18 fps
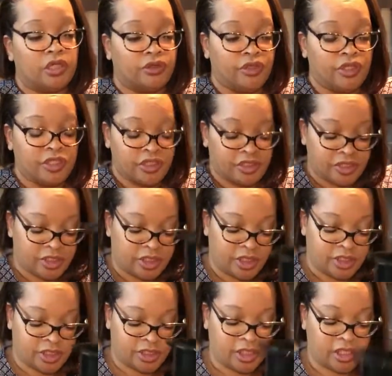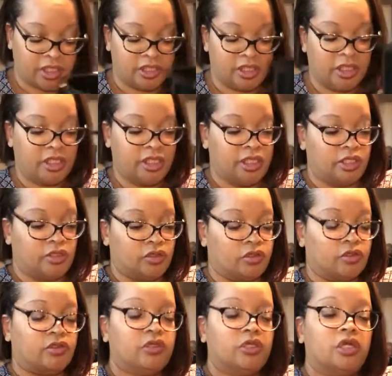This sits in
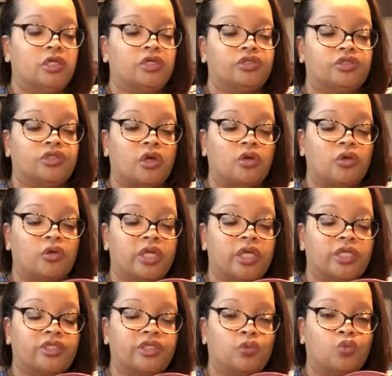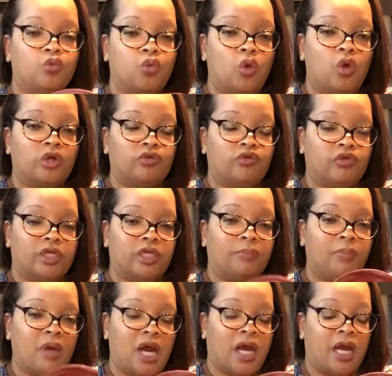here, so it's a
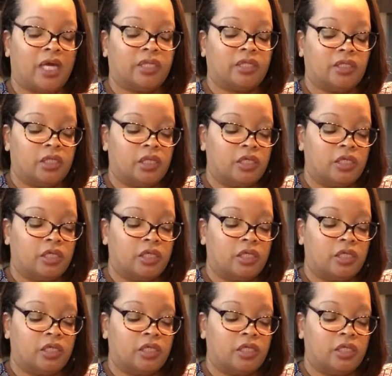watering pot.